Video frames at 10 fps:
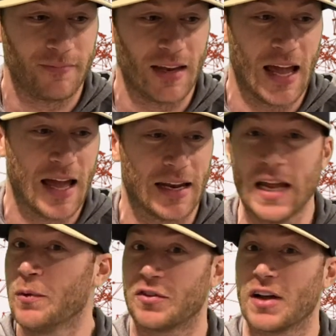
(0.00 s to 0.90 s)
and he
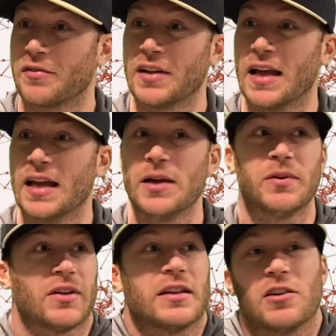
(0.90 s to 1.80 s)
was tough to hit. He
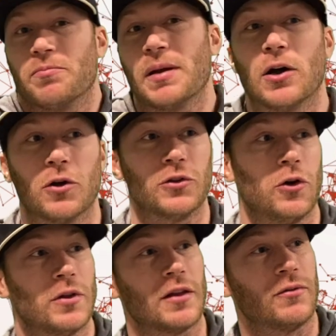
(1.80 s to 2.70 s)
was like this big old
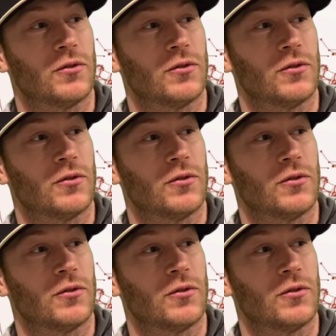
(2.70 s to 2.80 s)
dude that